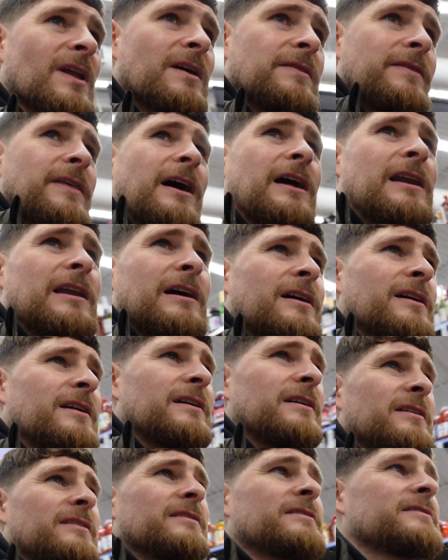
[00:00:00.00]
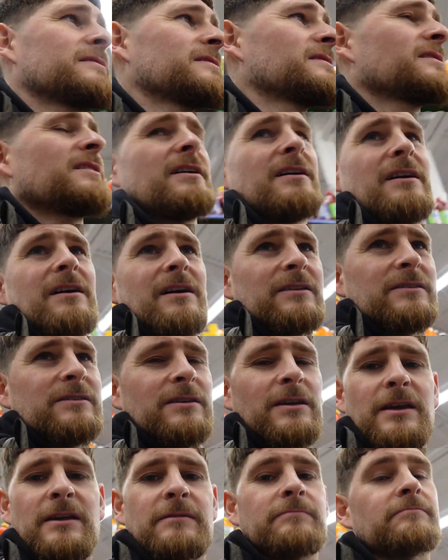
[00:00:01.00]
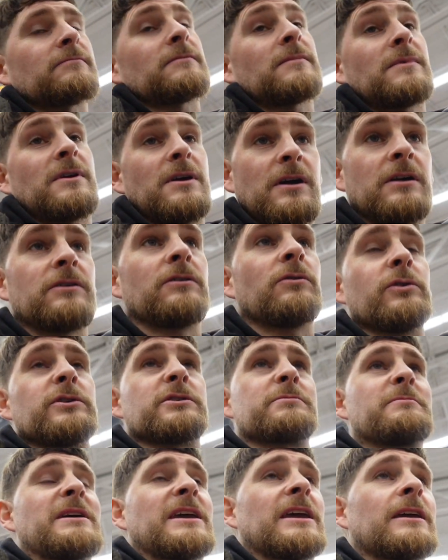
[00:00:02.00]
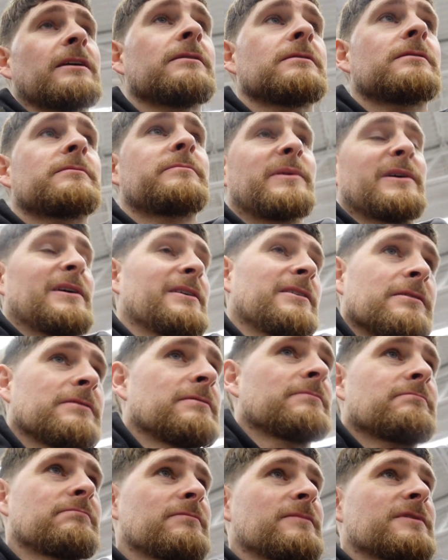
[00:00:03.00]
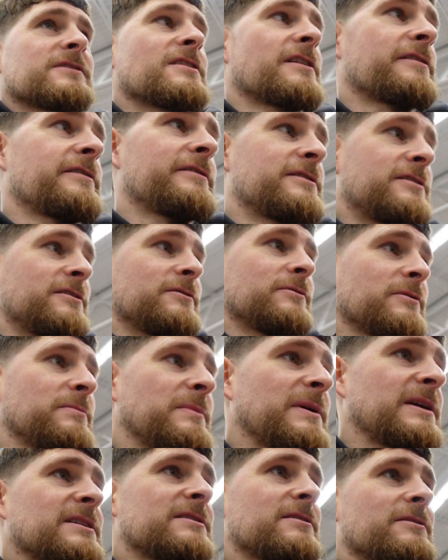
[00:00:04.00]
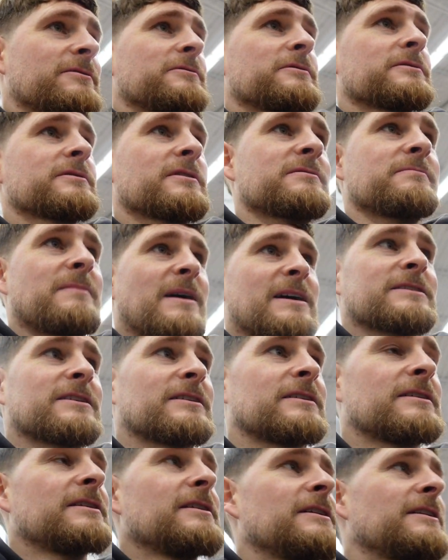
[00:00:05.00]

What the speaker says: It annoys me, but it's nothing to do with me, so it doesn't matter.